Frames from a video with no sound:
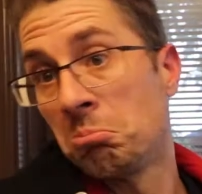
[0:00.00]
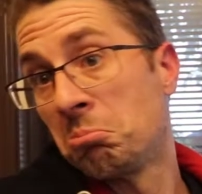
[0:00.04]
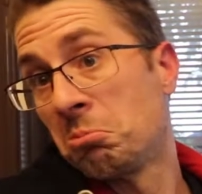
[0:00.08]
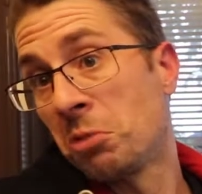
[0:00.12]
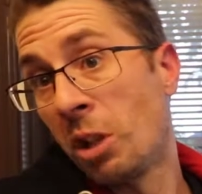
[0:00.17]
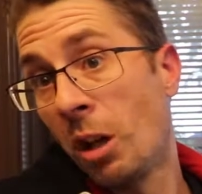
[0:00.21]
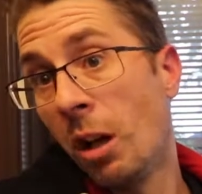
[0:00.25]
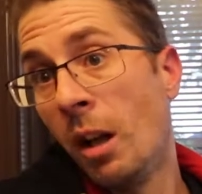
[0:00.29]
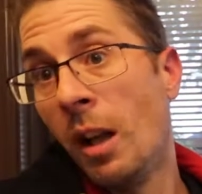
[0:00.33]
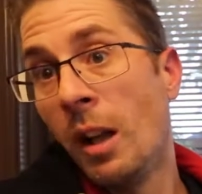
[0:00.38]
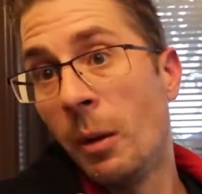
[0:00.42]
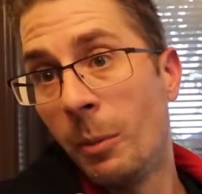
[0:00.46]

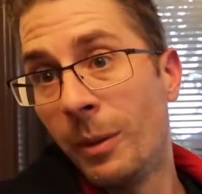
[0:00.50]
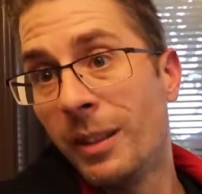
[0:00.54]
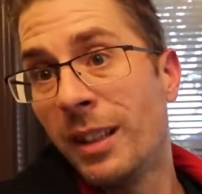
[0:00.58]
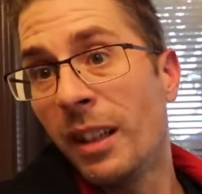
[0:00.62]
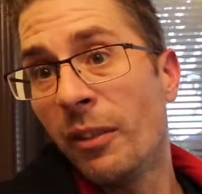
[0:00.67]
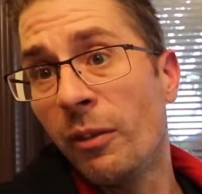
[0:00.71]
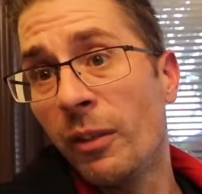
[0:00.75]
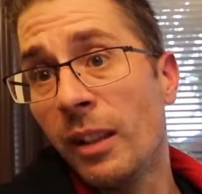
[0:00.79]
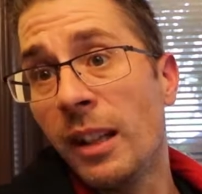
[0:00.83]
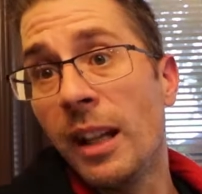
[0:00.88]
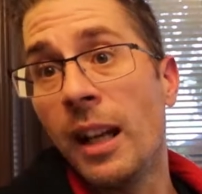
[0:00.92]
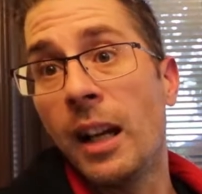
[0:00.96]
So we
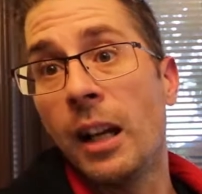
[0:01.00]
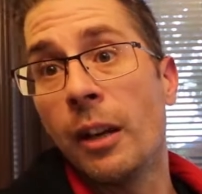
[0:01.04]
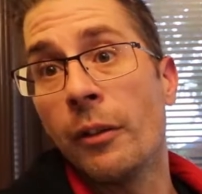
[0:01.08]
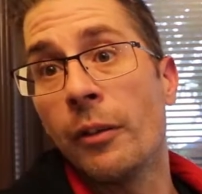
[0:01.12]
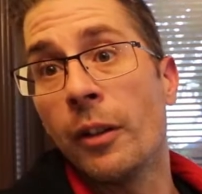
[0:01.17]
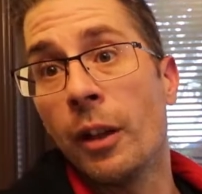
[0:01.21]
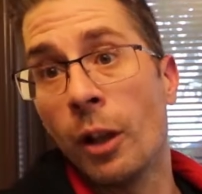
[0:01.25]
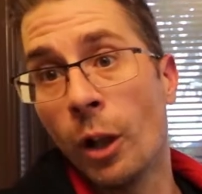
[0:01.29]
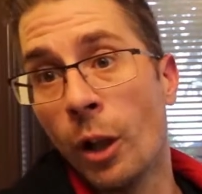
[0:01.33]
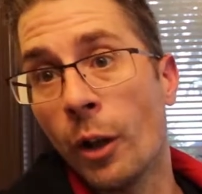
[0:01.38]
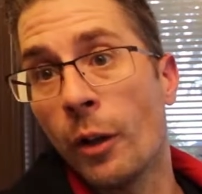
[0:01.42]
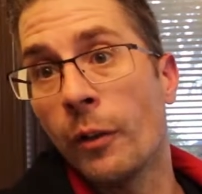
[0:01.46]
definitely have
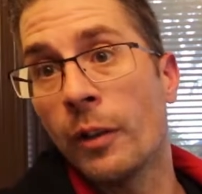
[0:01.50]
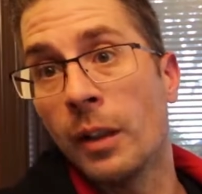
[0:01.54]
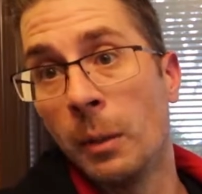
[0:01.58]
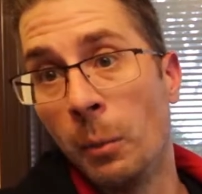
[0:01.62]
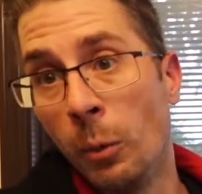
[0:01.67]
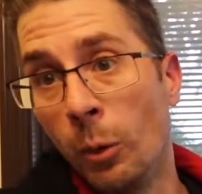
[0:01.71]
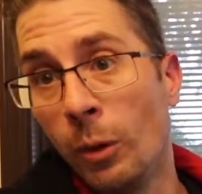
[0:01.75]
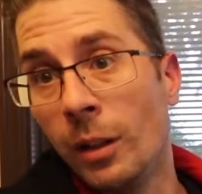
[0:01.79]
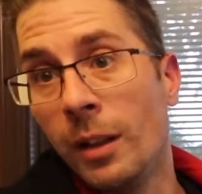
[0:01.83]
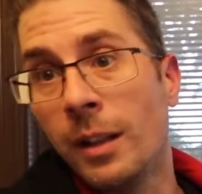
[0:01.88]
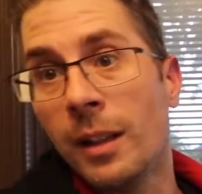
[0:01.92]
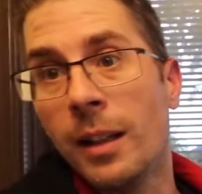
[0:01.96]
a lot of
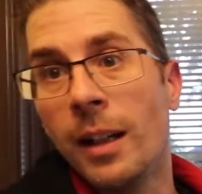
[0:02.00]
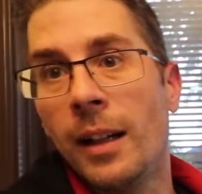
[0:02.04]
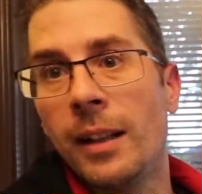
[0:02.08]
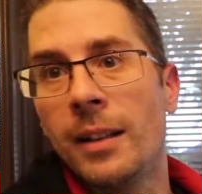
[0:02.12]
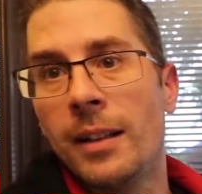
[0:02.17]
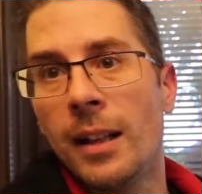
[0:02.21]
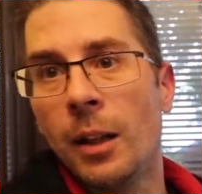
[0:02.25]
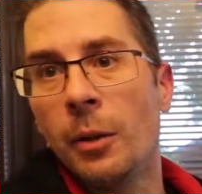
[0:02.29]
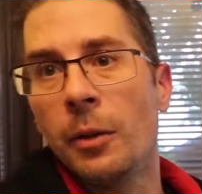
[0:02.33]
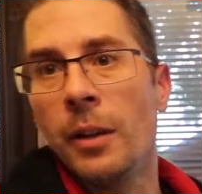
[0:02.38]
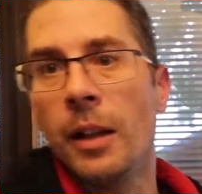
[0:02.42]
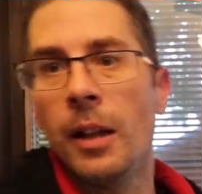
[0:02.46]
Gemütlichkeit
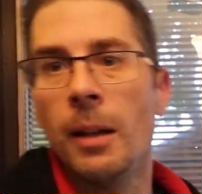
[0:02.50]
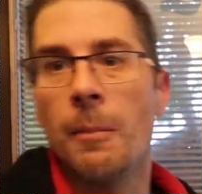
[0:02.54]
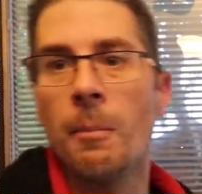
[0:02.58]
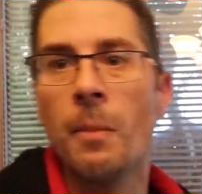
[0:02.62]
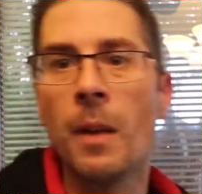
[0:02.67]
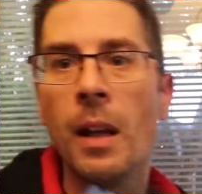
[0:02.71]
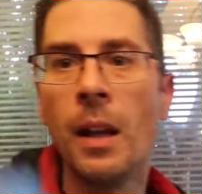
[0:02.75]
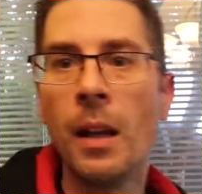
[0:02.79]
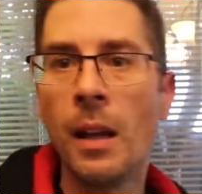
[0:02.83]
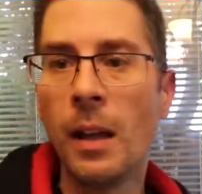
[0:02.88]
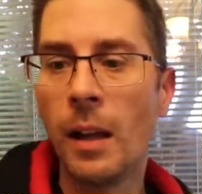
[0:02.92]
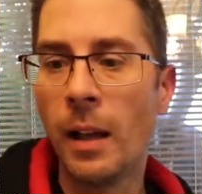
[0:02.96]
down there,
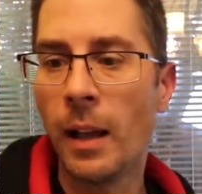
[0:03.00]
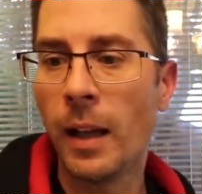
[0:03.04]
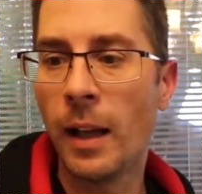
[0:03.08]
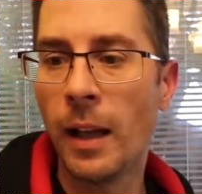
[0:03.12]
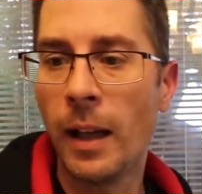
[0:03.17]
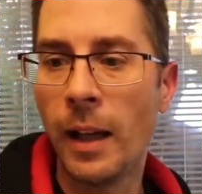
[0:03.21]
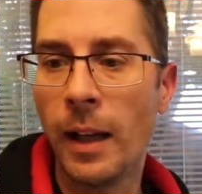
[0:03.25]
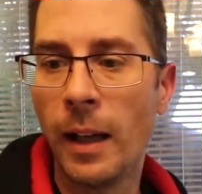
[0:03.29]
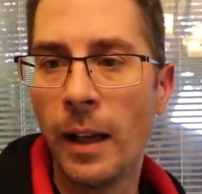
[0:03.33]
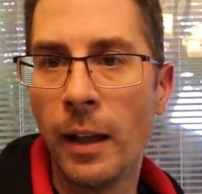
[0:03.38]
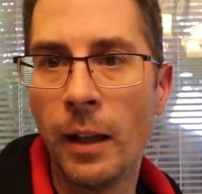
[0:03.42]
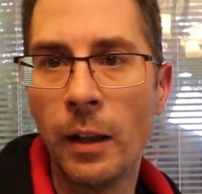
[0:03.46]

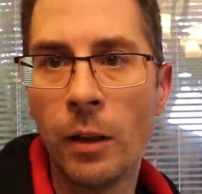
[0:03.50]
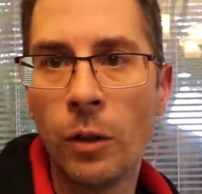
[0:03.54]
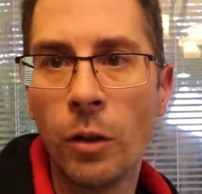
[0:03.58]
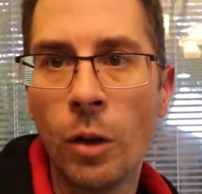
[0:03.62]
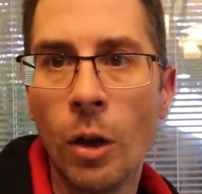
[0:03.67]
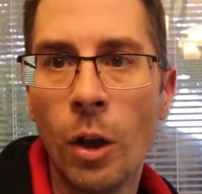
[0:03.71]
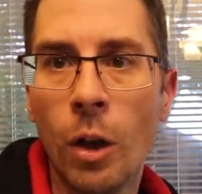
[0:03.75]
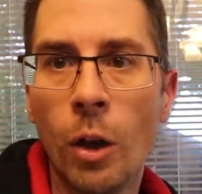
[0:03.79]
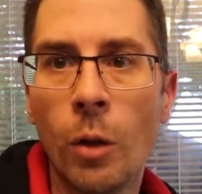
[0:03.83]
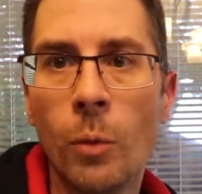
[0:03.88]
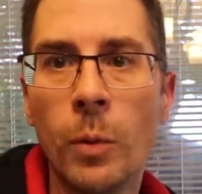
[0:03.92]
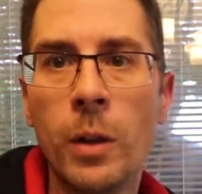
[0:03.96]
and
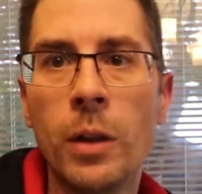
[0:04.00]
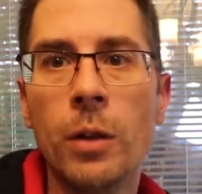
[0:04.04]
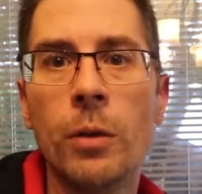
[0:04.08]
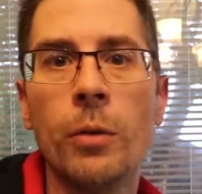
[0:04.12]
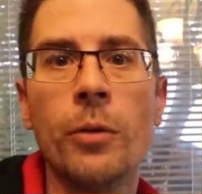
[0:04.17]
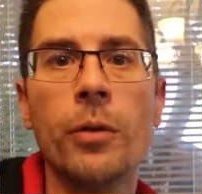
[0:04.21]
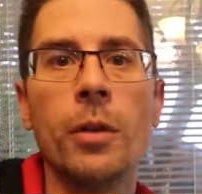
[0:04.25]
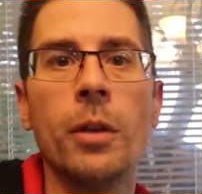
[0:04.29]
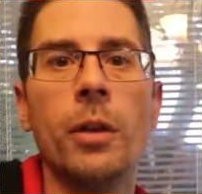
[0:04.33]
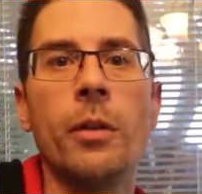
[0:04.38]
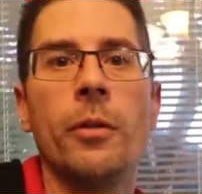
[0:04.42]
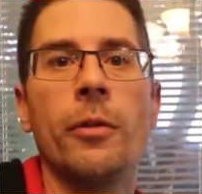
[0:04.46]
we
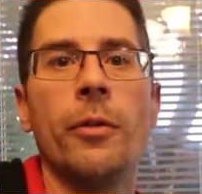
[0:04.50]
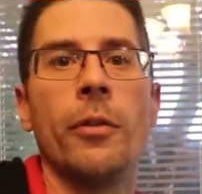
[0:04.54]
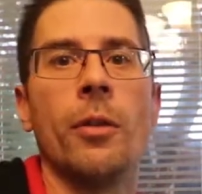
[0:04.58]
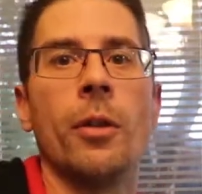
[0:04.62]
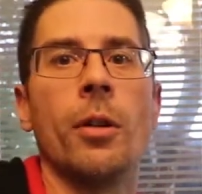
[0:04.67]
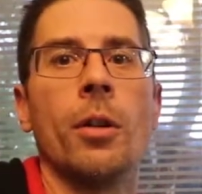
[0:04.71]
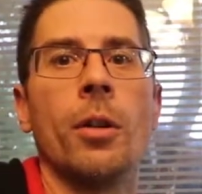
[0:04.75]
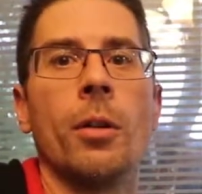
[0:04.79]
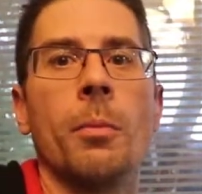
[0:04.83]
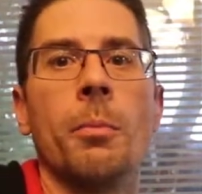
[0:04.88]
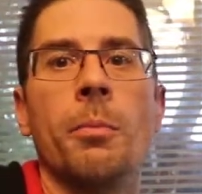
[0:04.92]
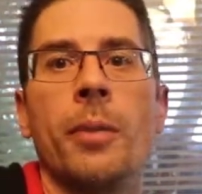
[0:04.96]
use it
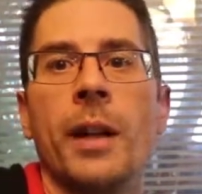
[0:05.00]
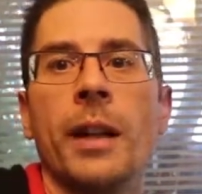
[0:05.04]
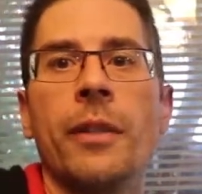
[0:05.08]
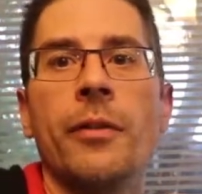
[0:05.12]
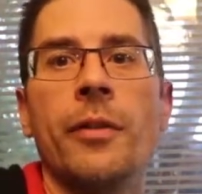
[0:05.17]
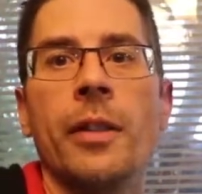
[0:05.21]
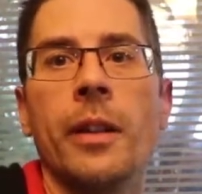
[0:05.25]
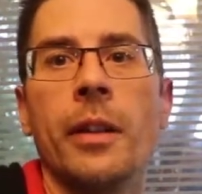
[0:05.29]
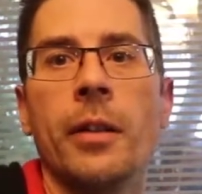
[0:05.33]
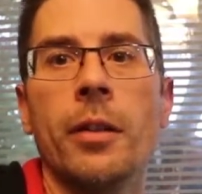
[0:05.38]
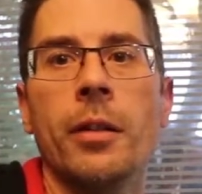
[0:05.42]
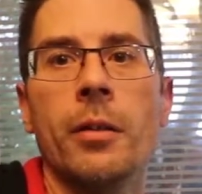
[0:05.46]
for
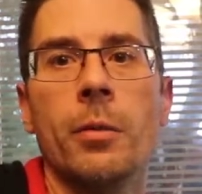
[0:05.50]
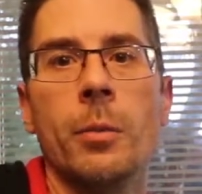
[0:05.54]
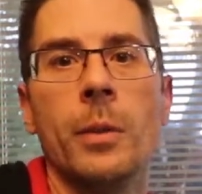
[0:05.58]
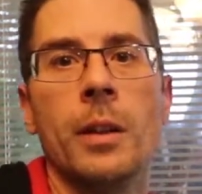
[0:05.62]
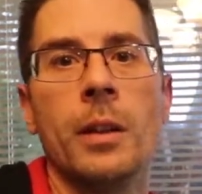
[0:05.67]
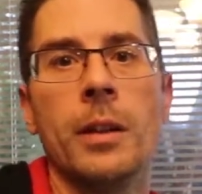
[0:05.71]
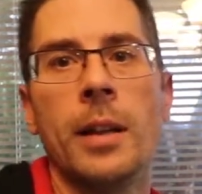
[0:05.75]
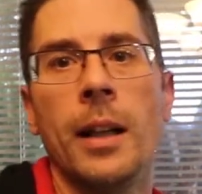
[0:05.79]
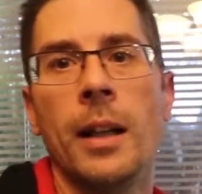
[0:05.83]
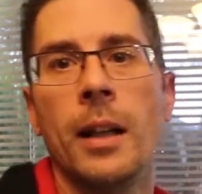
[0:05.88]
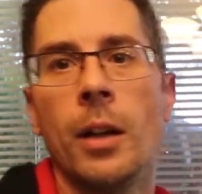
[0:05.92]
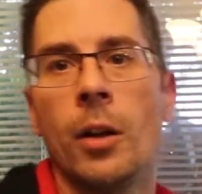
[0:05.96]
breakfast. We
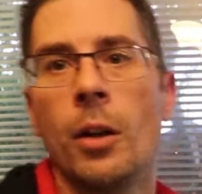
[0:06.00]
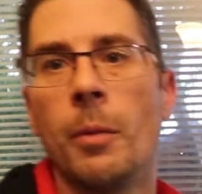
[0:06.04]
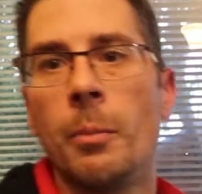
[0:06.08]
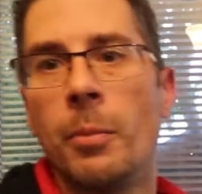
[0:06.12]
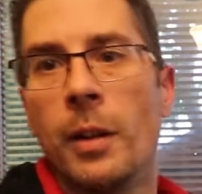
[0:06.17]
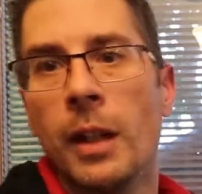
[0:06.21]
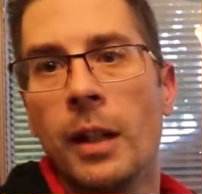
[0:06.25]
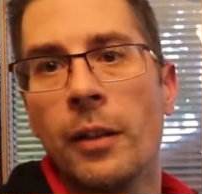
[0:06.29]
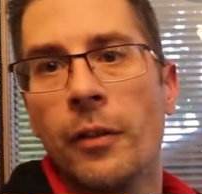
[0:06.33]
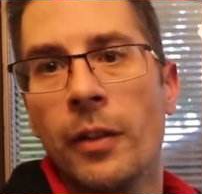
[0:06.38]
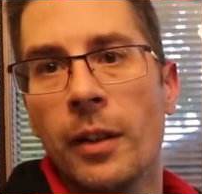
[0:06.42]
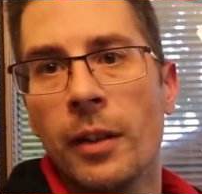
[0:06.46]
take our
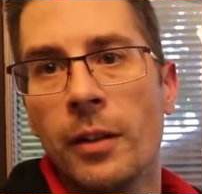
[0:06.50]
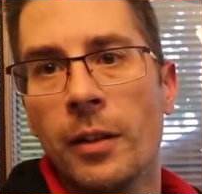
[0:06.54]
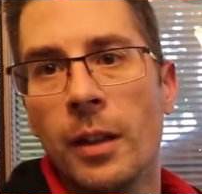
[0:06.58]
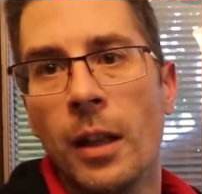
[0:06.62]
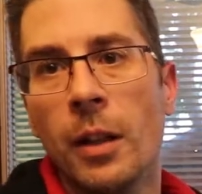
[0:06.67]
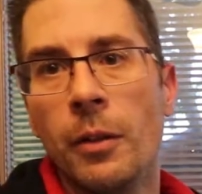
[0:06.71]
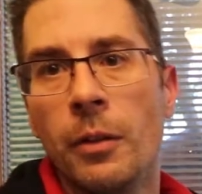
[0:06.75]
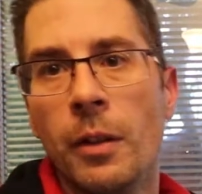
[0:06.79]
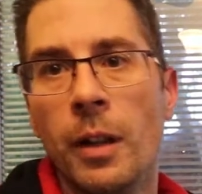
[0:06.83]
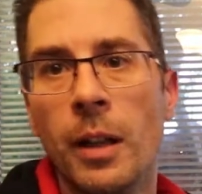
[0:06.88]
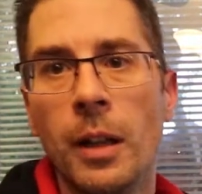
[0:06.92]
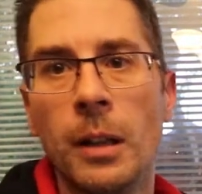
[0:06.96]
breakfast
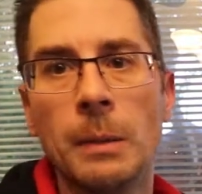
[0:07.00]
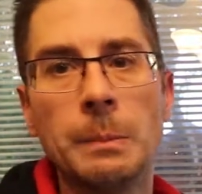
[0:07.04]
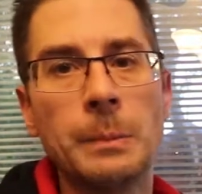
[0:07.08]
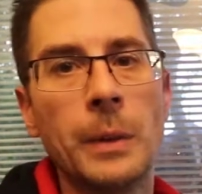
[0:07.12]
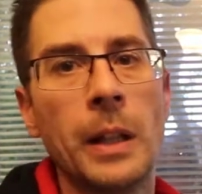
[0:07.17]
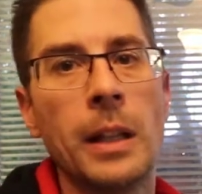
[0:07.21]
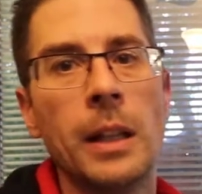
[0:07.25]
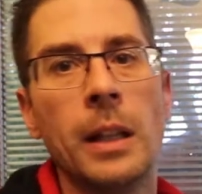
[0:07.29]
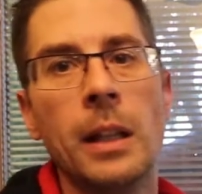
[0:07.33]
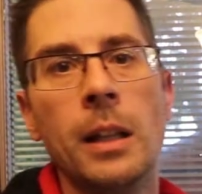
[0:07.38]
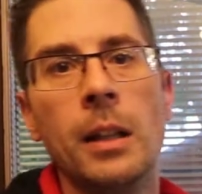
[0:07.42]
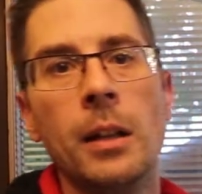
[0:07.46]
down there
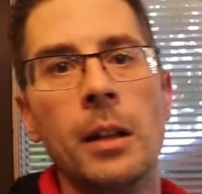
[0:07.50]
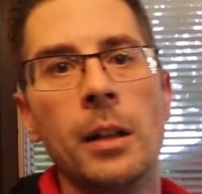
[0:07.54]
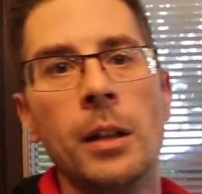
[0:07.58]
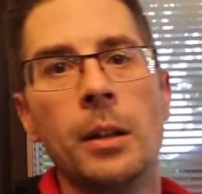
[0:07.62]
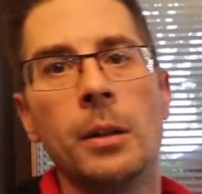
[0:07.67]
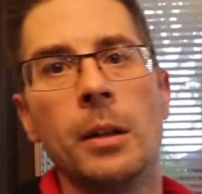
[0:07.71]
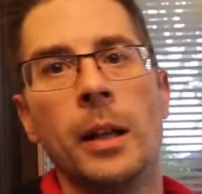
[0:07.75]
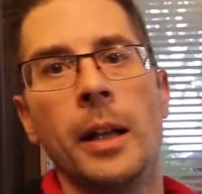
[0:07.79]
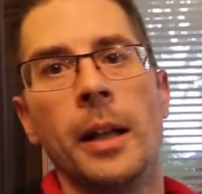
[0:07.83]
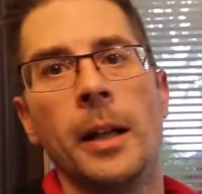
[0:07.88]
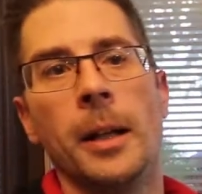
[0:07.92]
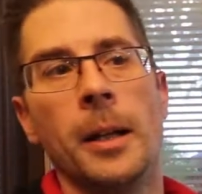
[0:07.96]
and eat
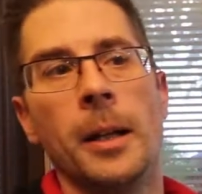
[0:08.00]
it.